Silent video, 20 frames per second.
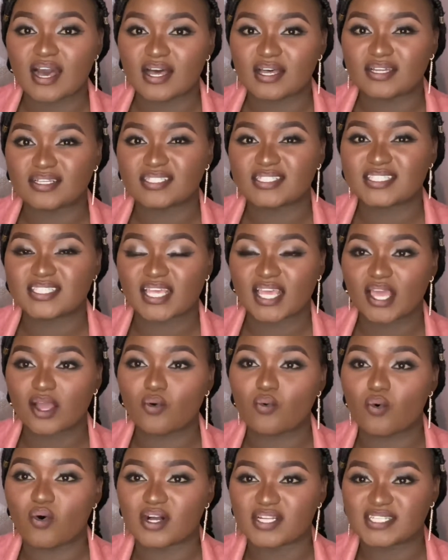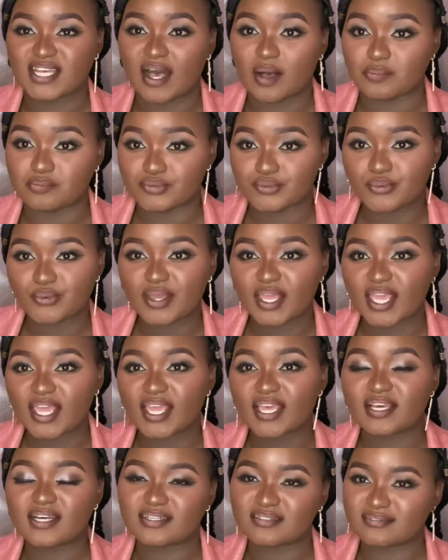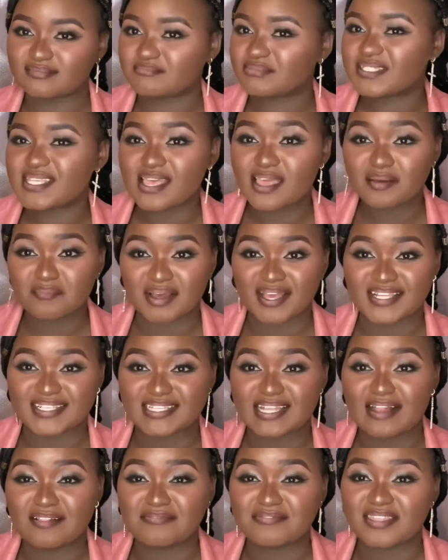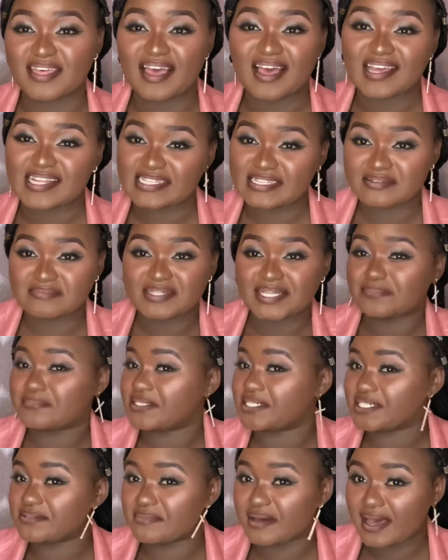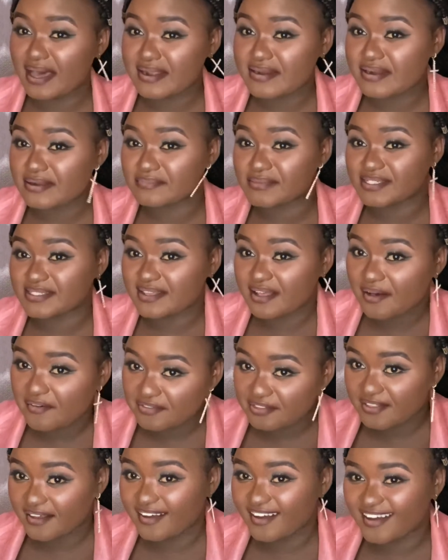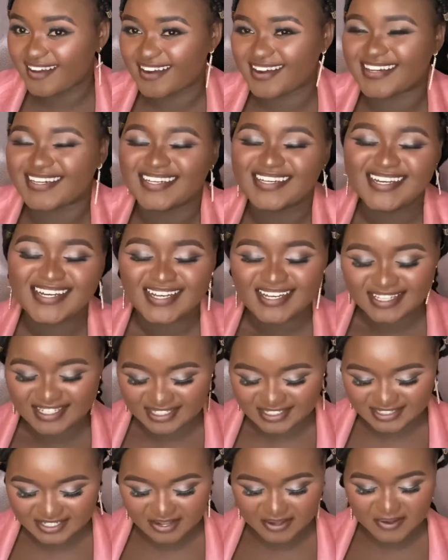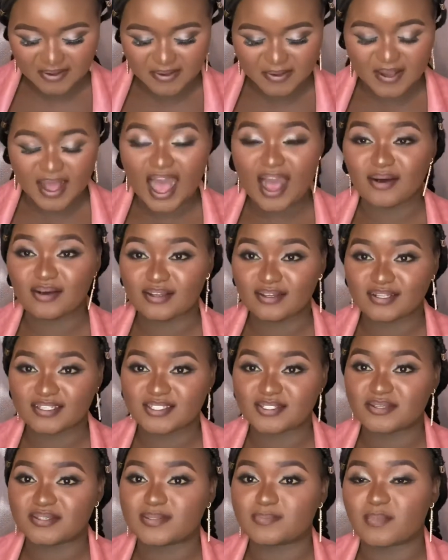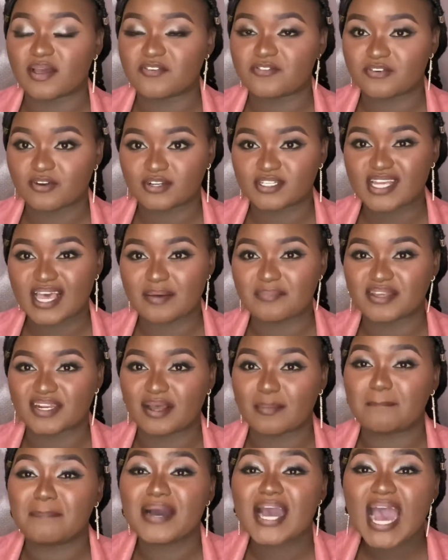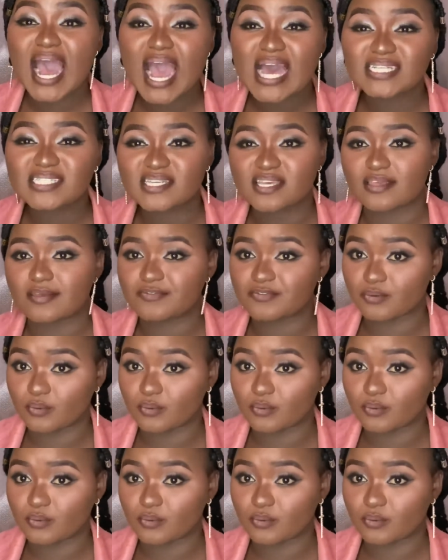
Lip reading: seeing what I'm doing, seeing myself there. I sense I'm admiring myself there. So I always use my front camera. But if